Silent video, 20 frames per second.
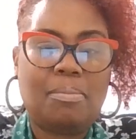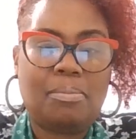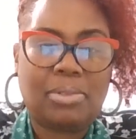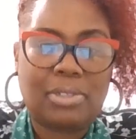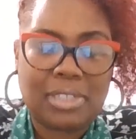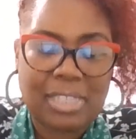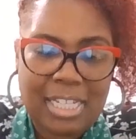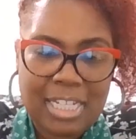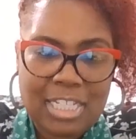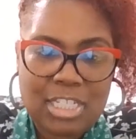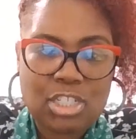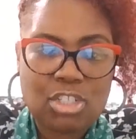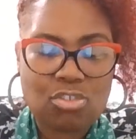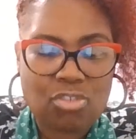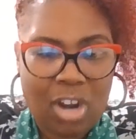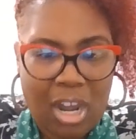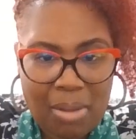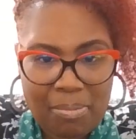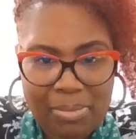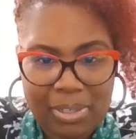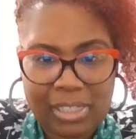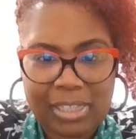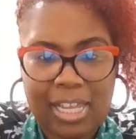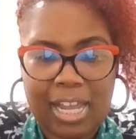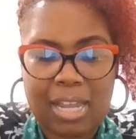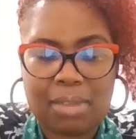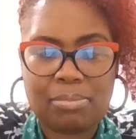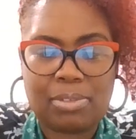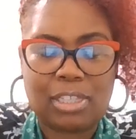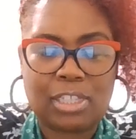please drop me a
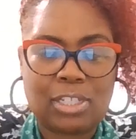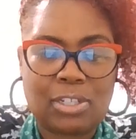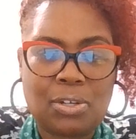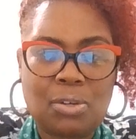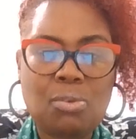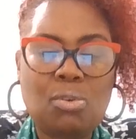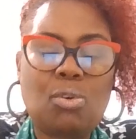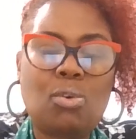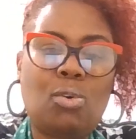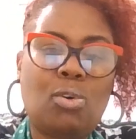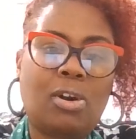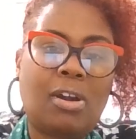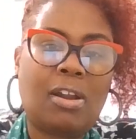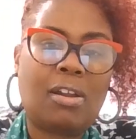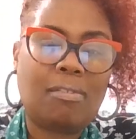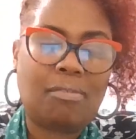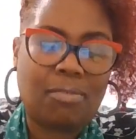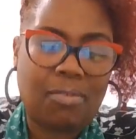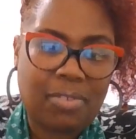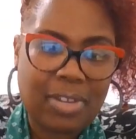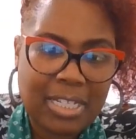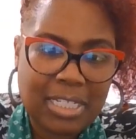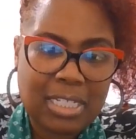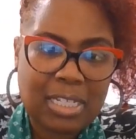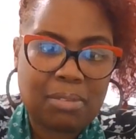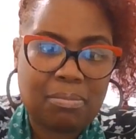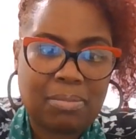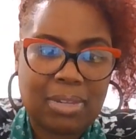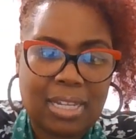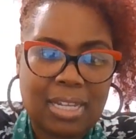line below or
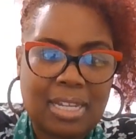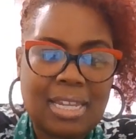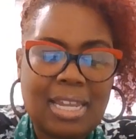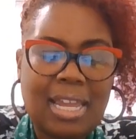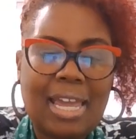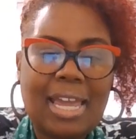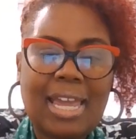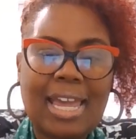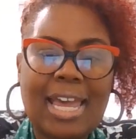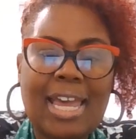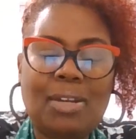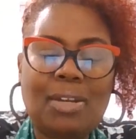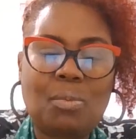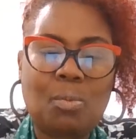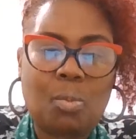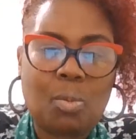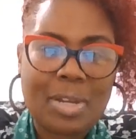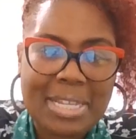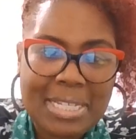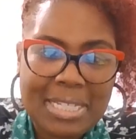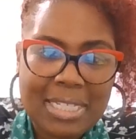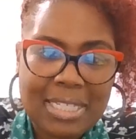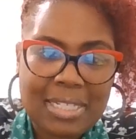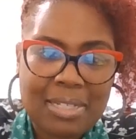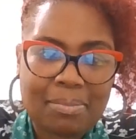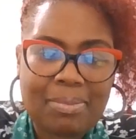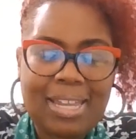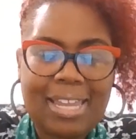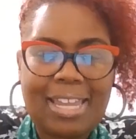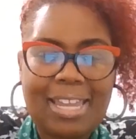visit me at
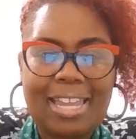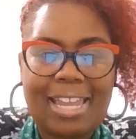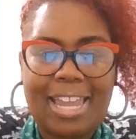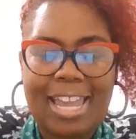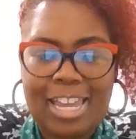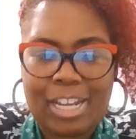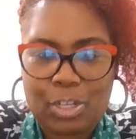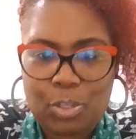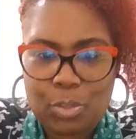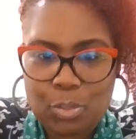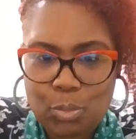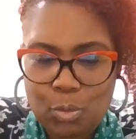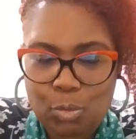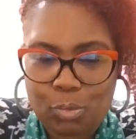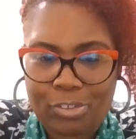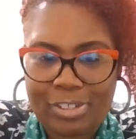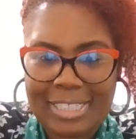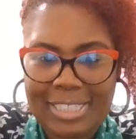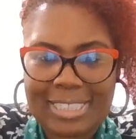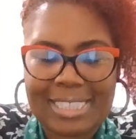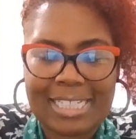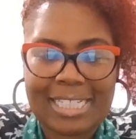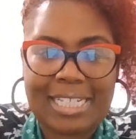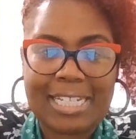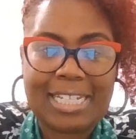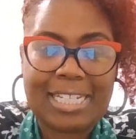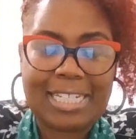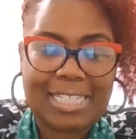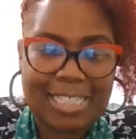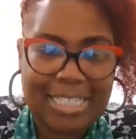
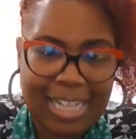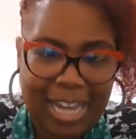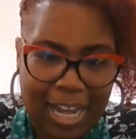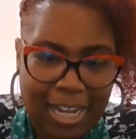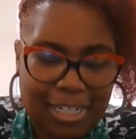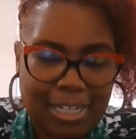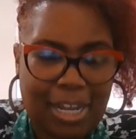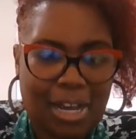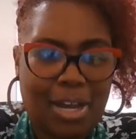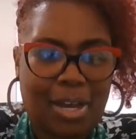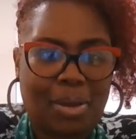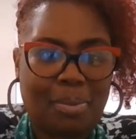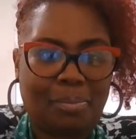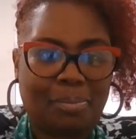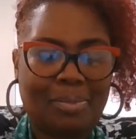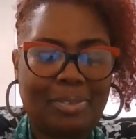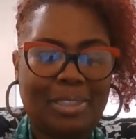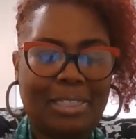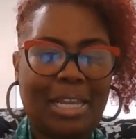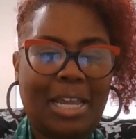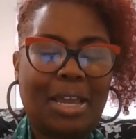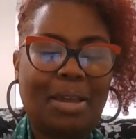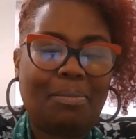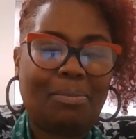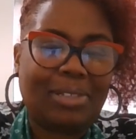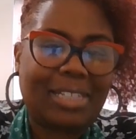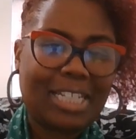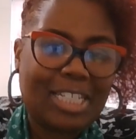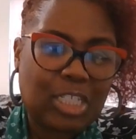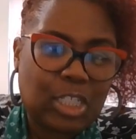wisdomandauthority.com.
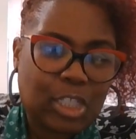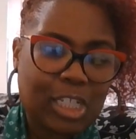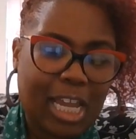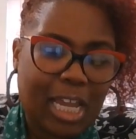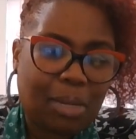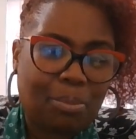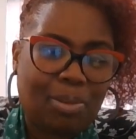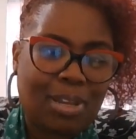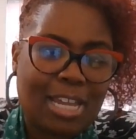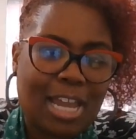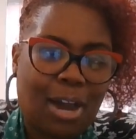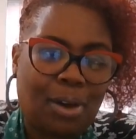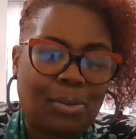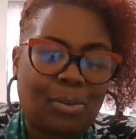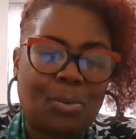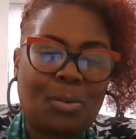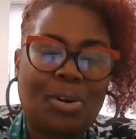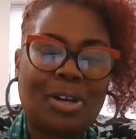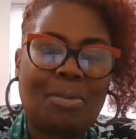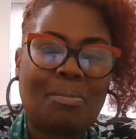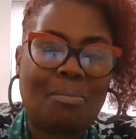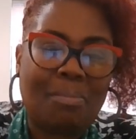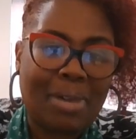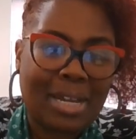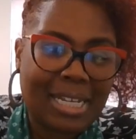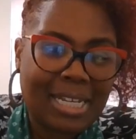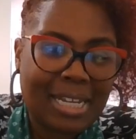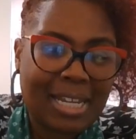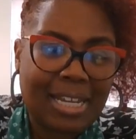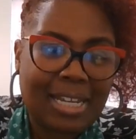Please check me out on
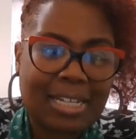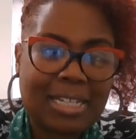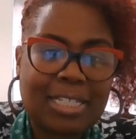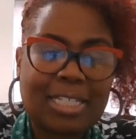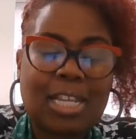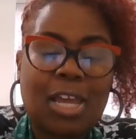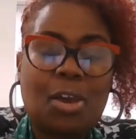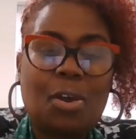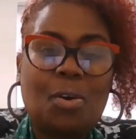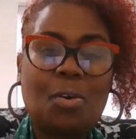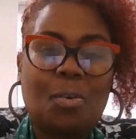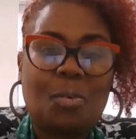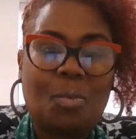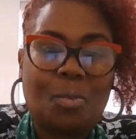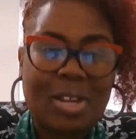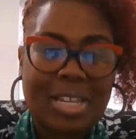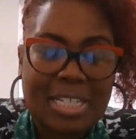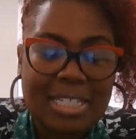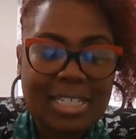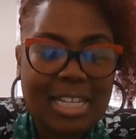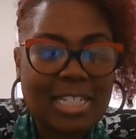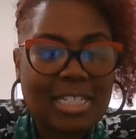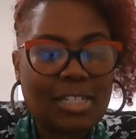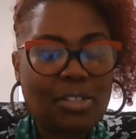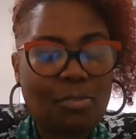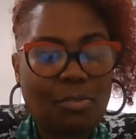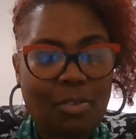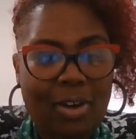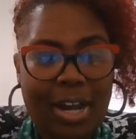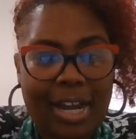Mondays, Wednesdays,
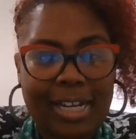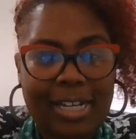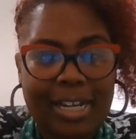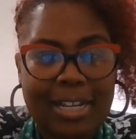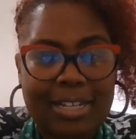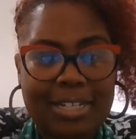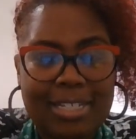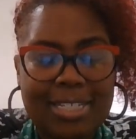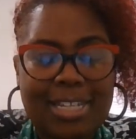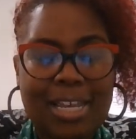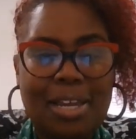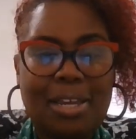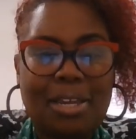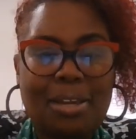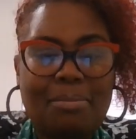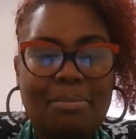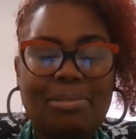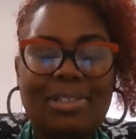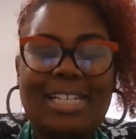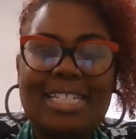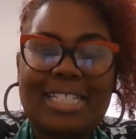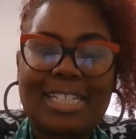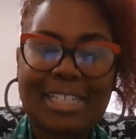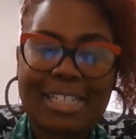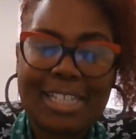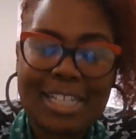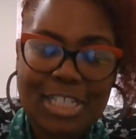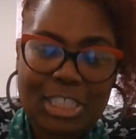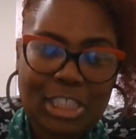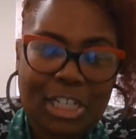and Fridays. Please
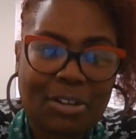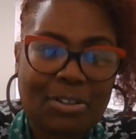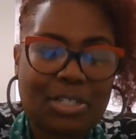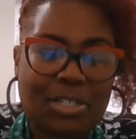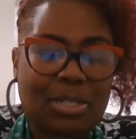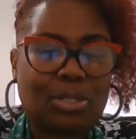click share and